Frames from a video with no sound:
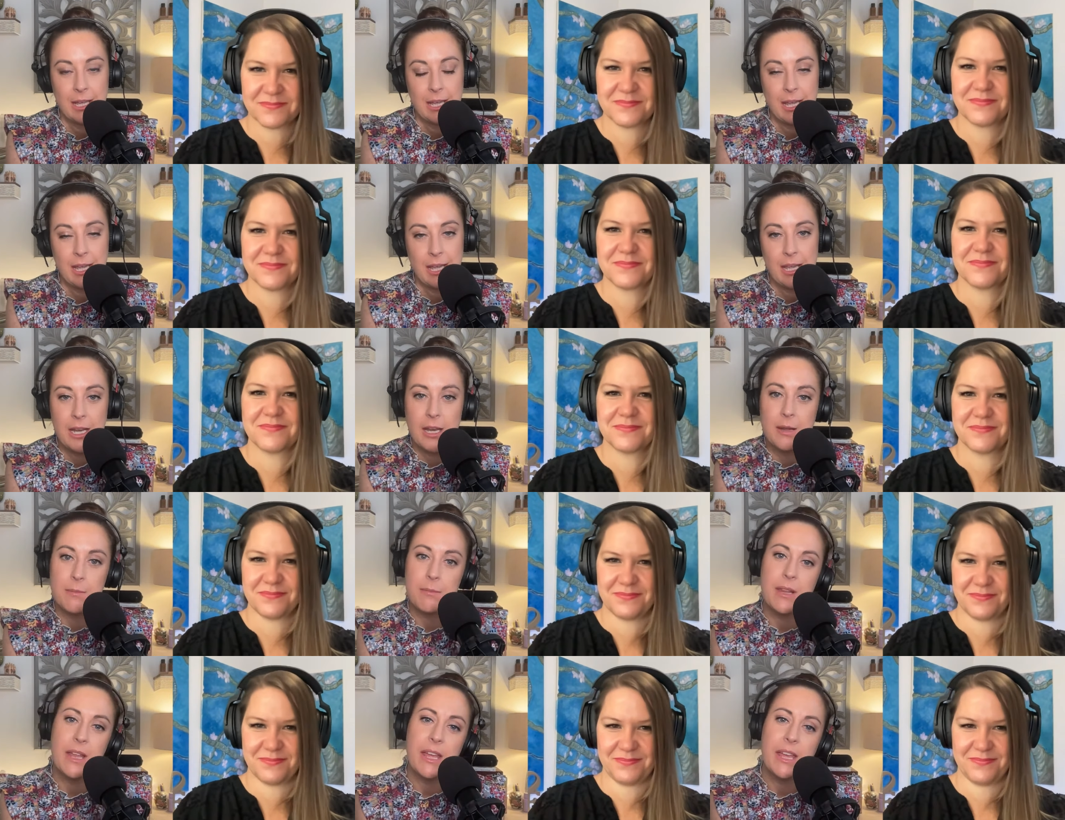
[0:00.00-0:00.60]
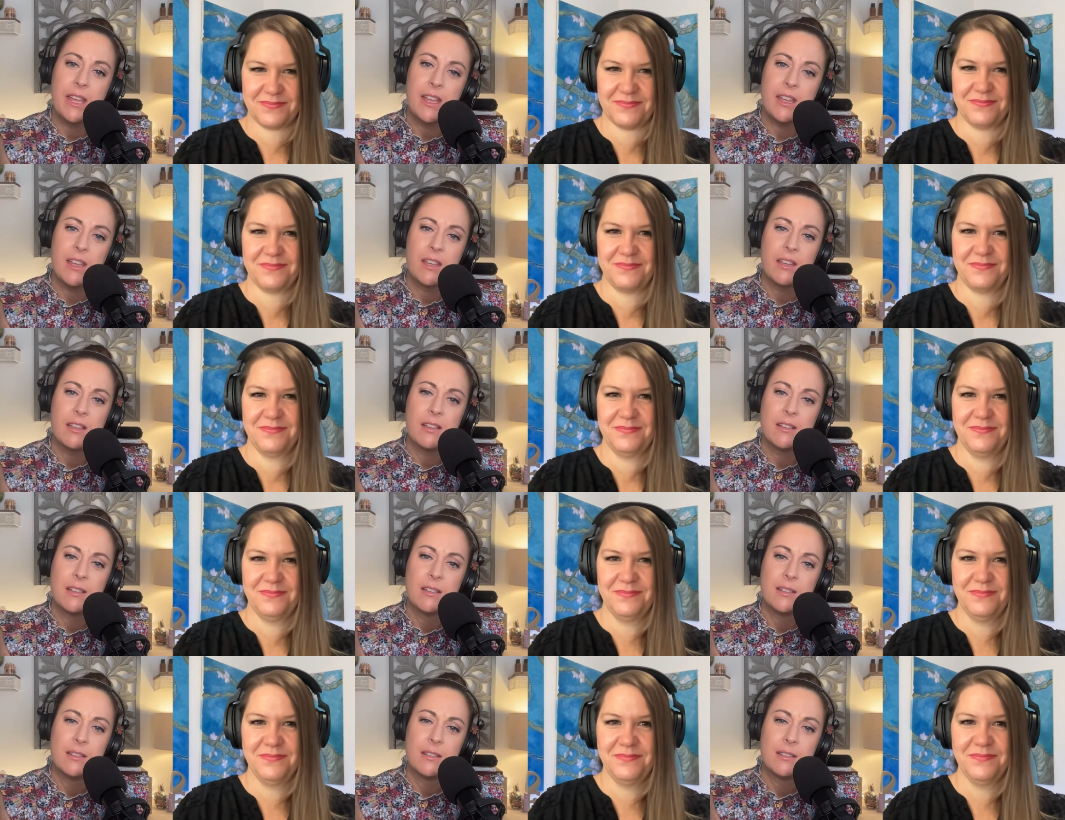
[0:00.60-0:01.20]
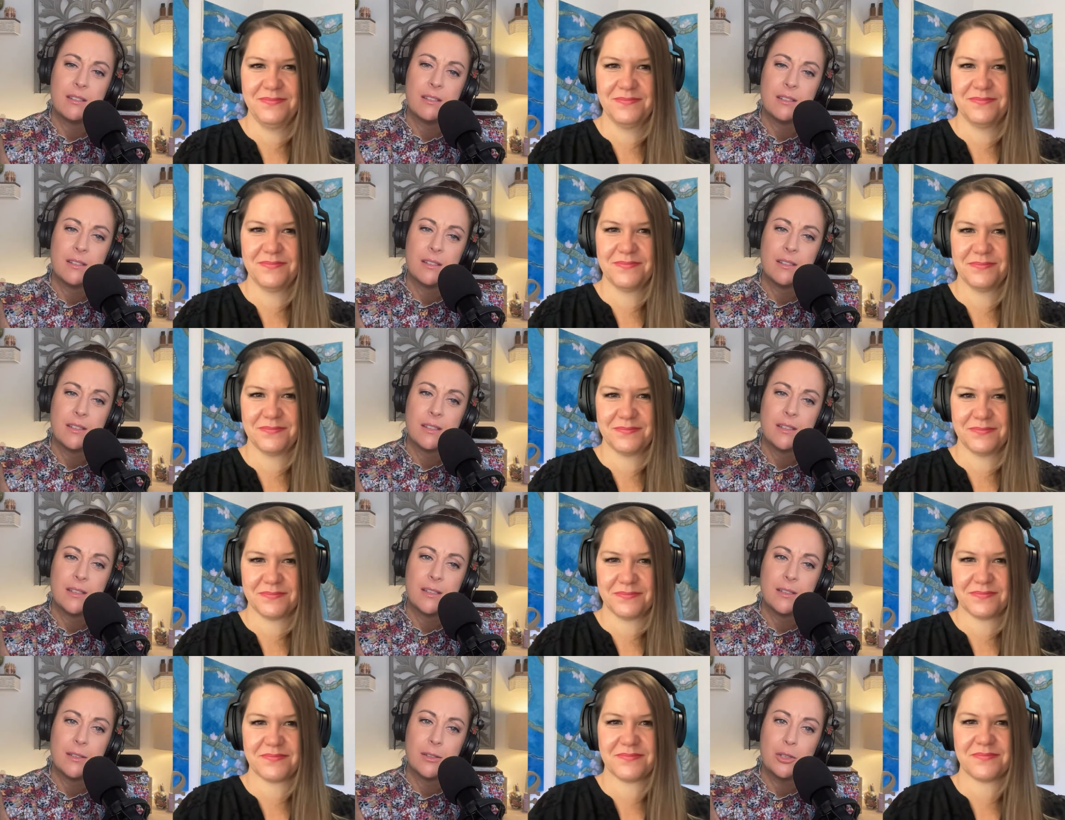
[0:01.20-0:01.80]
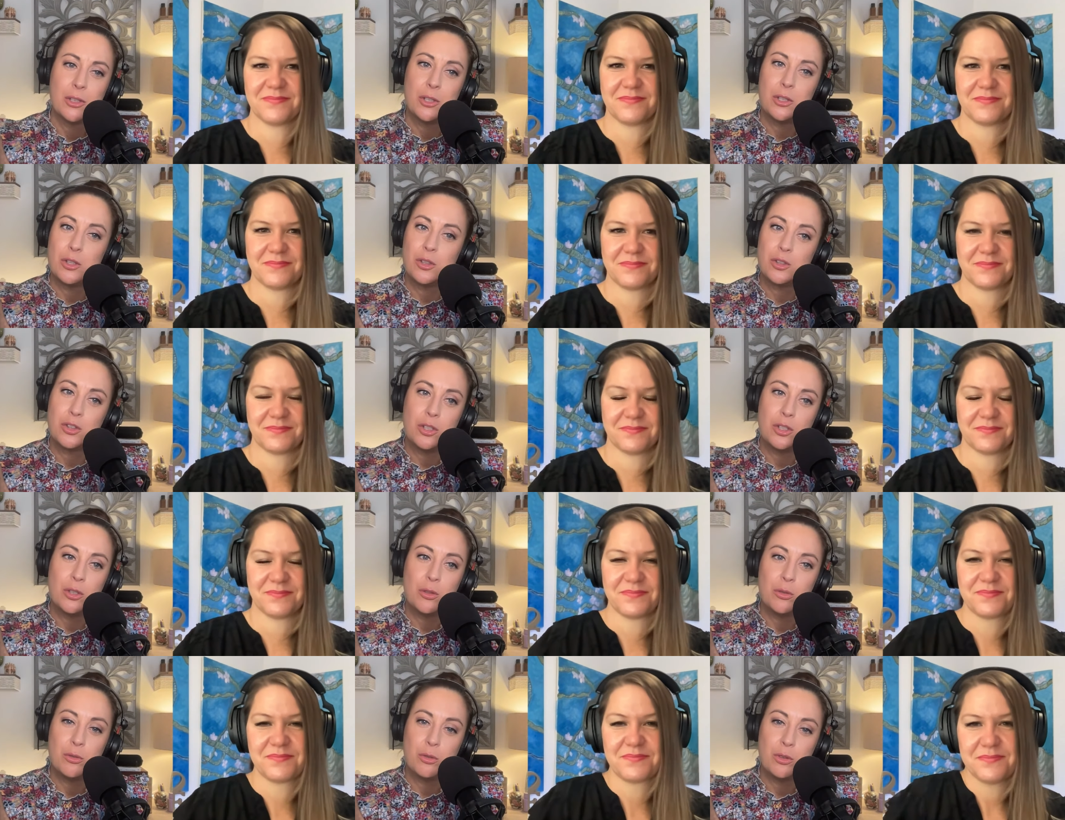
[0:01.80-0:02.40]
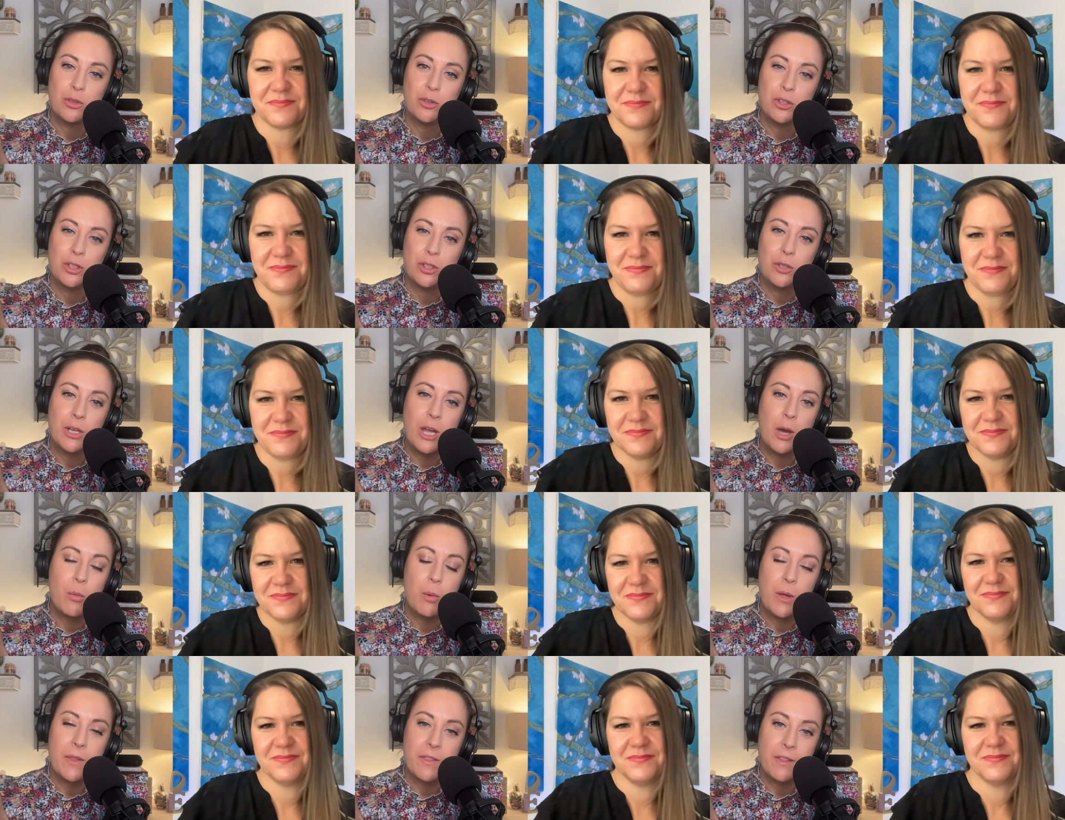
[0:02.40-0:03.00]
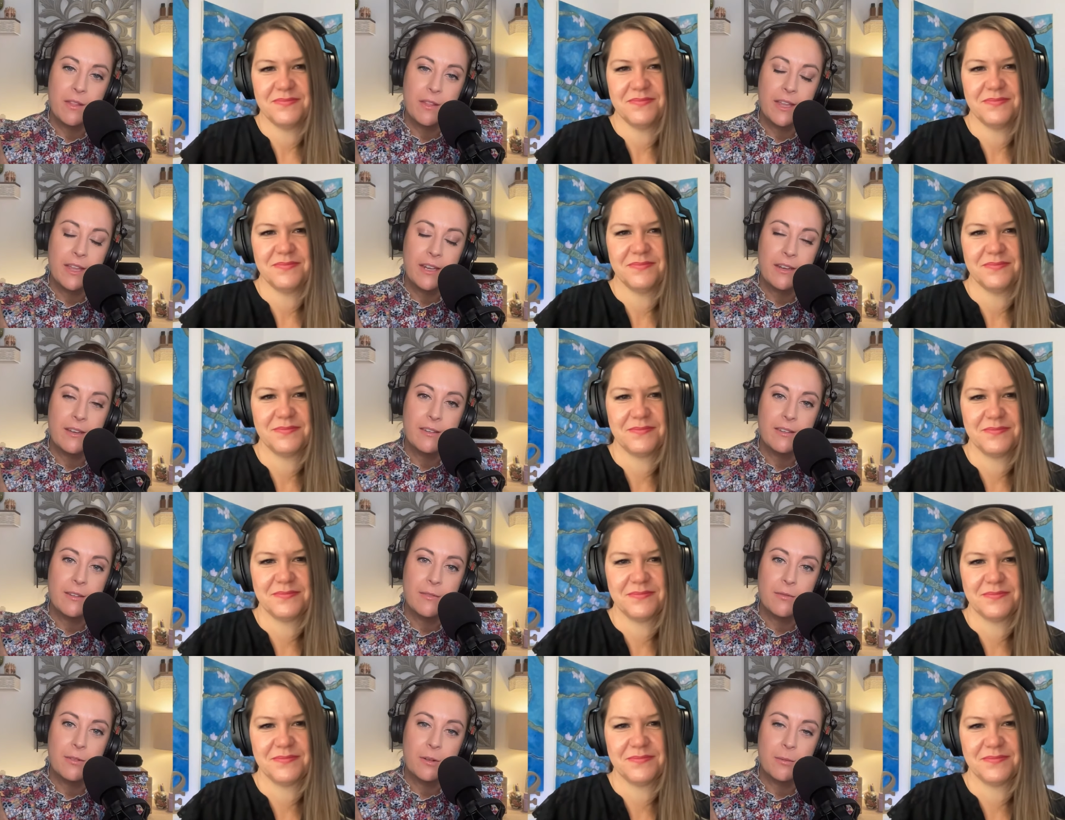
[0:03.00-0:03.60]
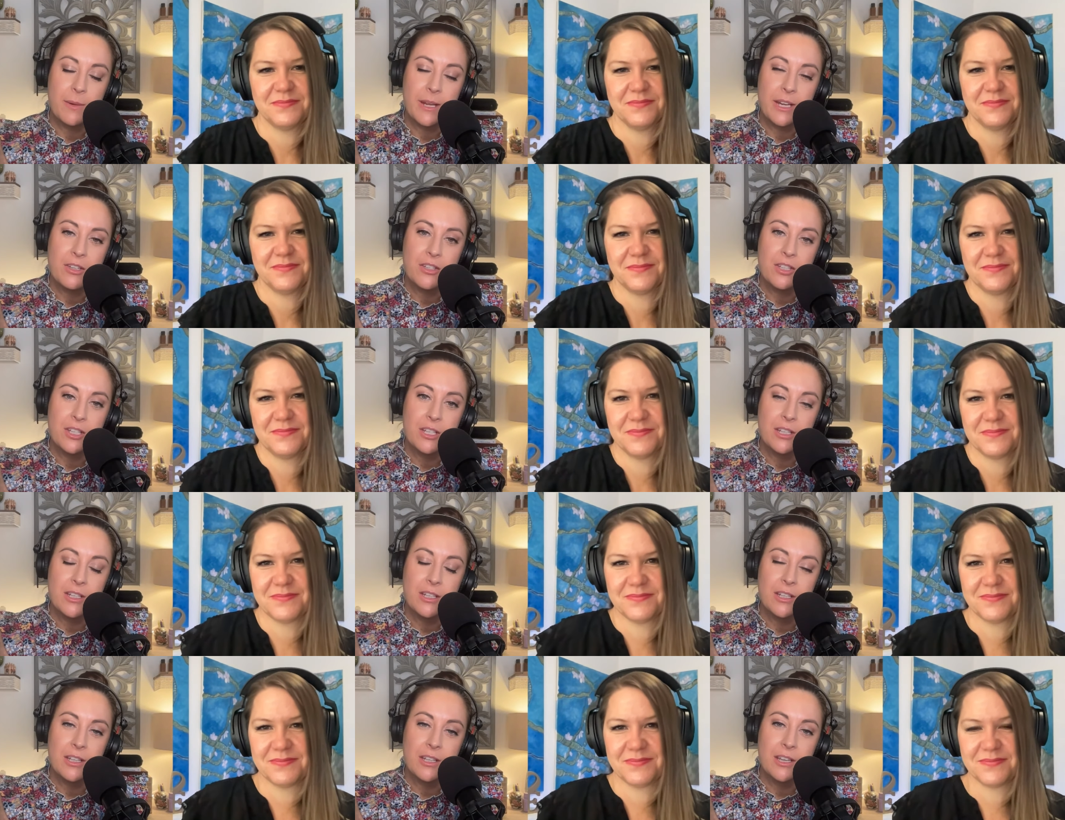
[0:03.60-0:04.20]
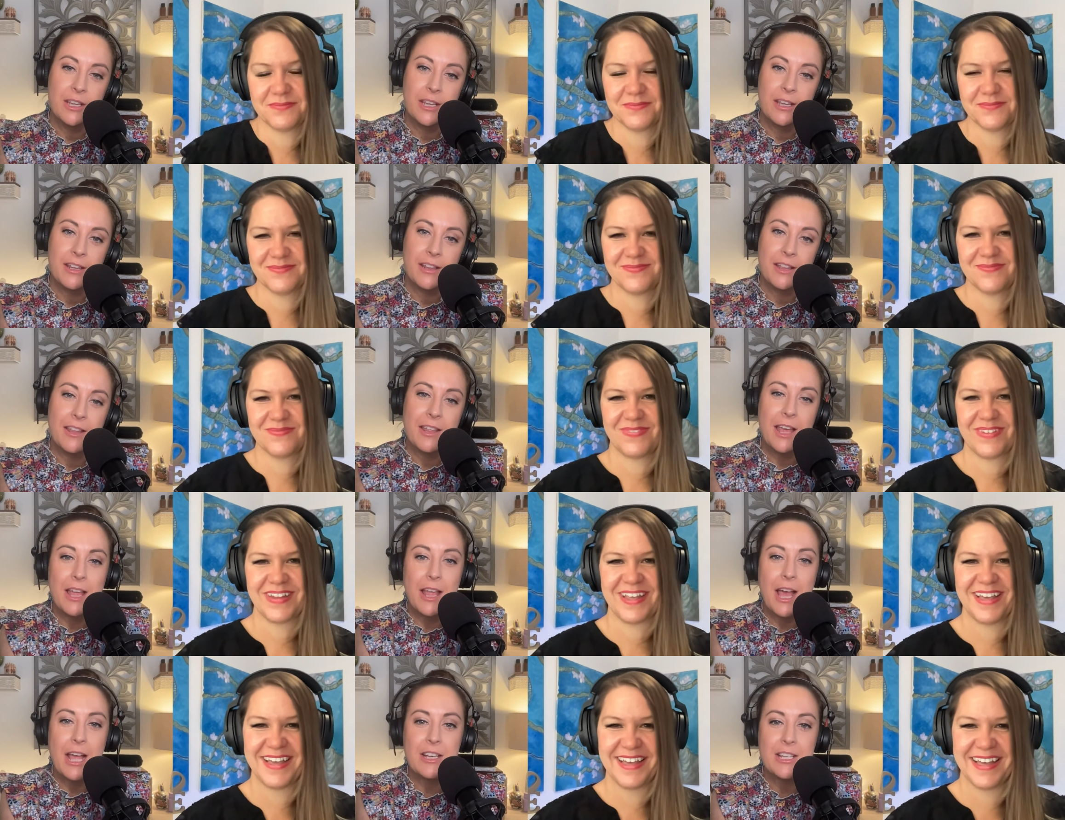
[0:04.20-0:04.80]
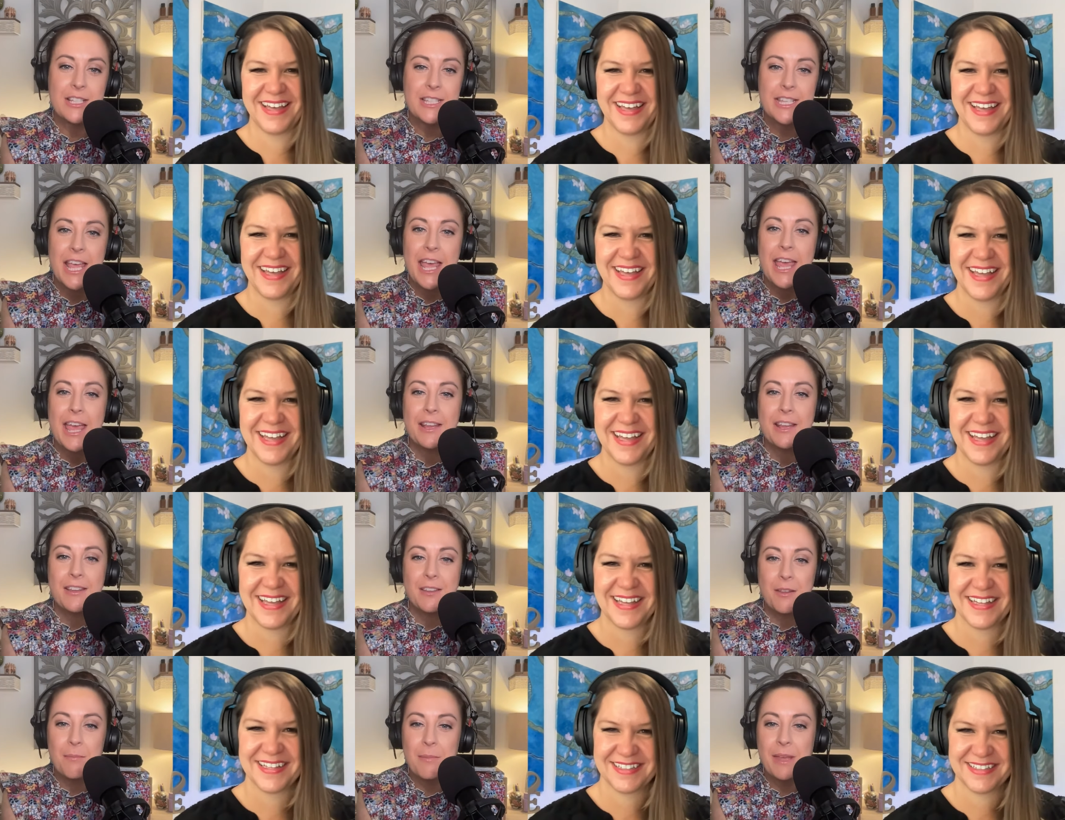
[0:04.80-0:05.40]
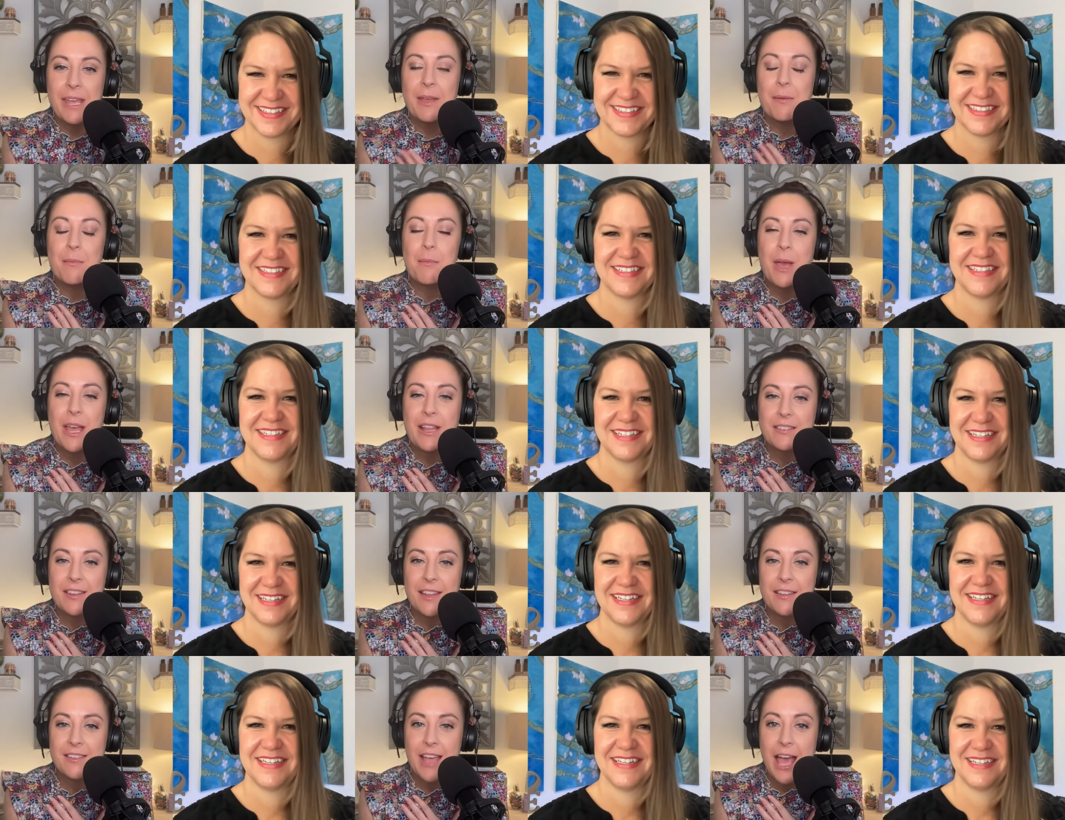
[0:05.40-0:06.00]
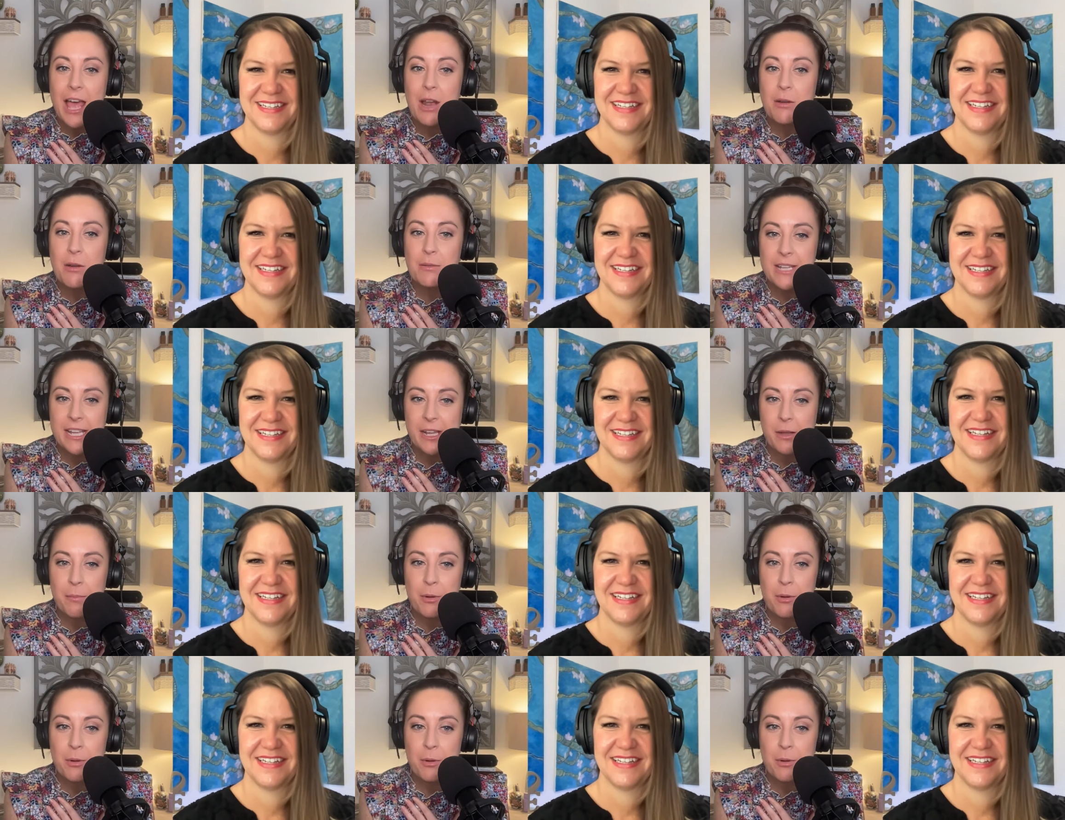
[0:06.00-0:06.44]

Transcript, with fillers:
Speaker 1: And I'm like, do you do you not want the latest information? Like I just to me it says I don't take it